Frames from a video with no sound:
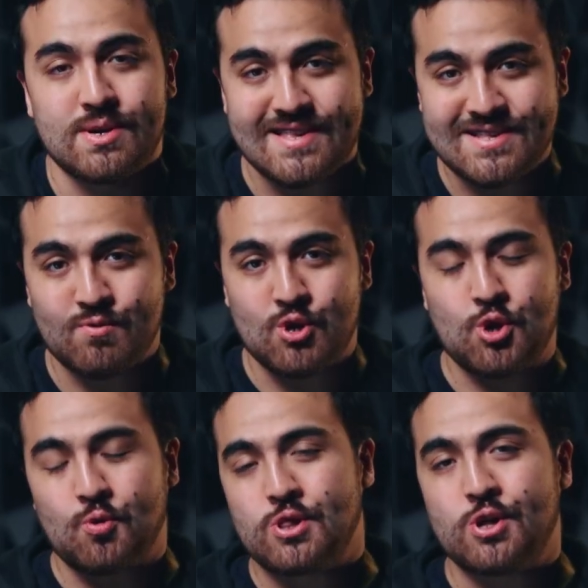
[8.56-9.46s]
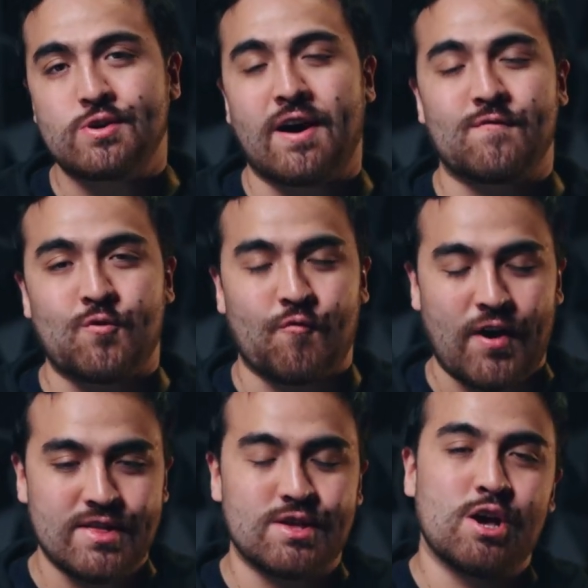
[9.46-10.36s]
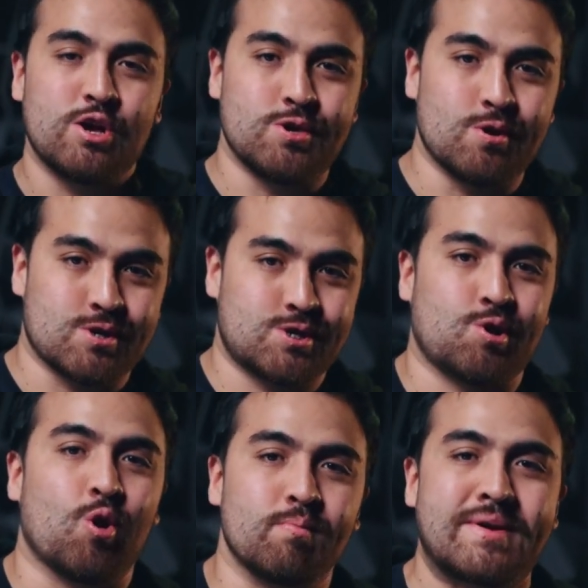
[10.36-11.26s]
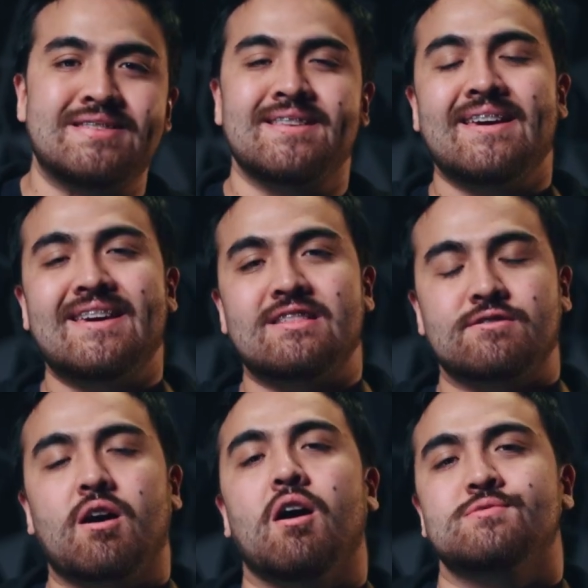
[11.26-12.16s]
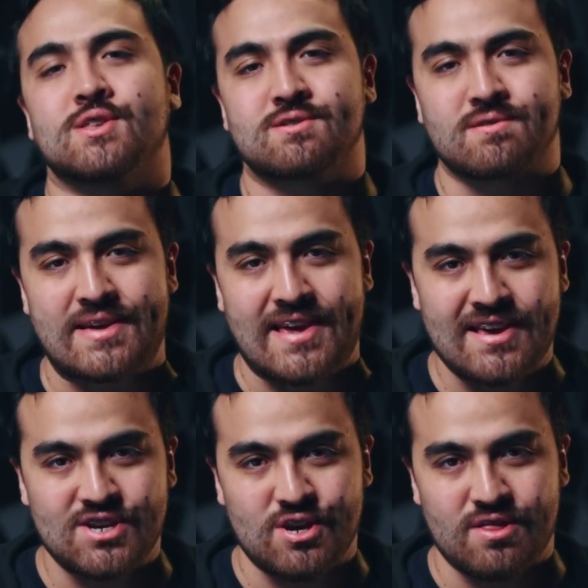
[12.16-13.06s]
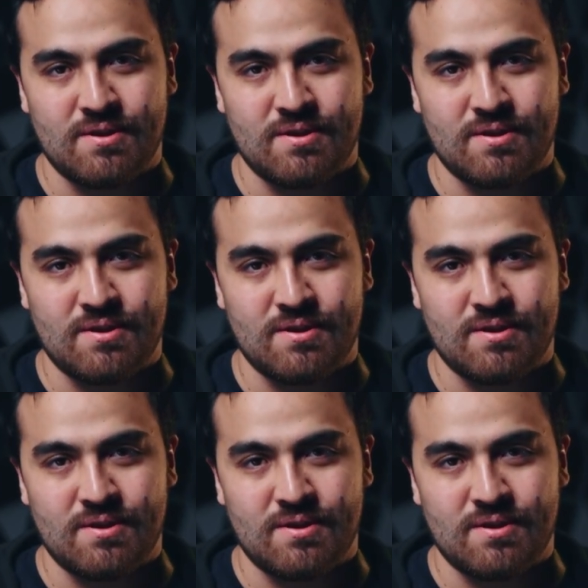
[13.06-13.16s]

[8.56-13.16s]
in this video, you will learn how to find your soulmate in content creation,